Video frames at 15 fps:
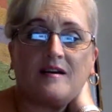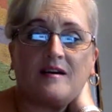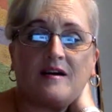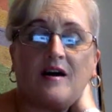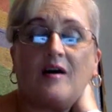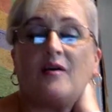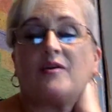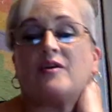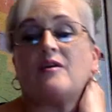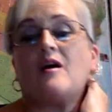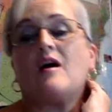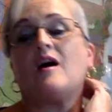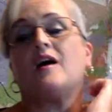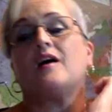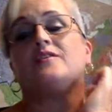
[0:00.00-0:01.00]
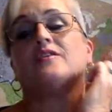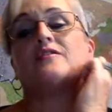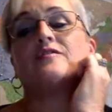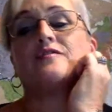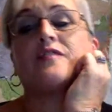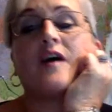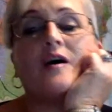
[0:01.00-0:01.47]
Oh, you're on your
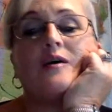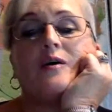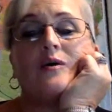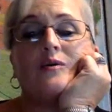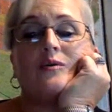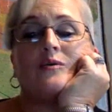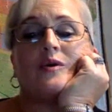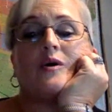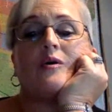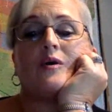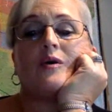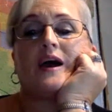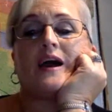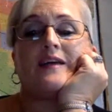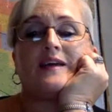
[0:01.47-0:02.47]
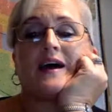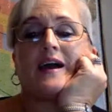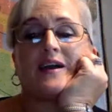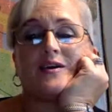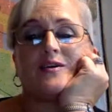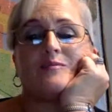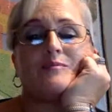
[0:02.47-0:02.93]
phone. Okay,
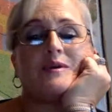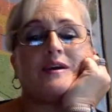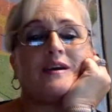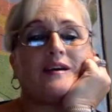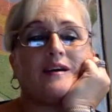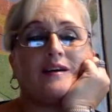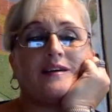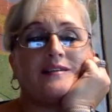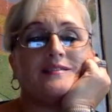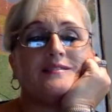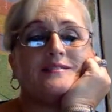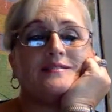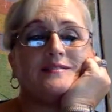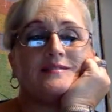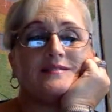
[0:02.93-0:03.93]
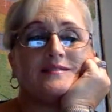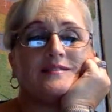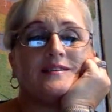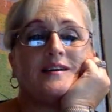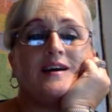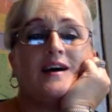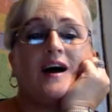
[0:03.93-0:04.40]
that could be it.
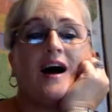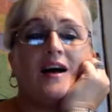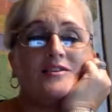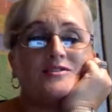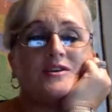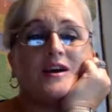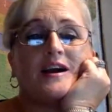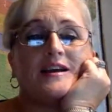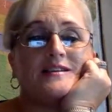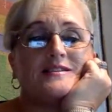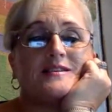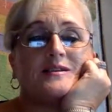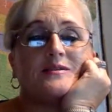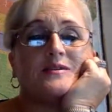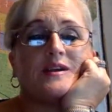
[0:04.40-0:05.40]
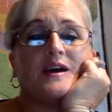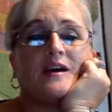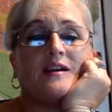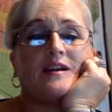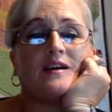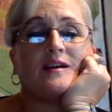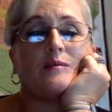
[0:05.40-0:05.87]
I'll try and slow
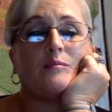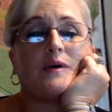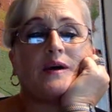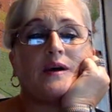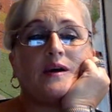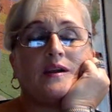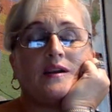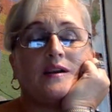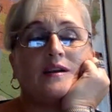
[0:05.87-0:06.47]
down a little bit.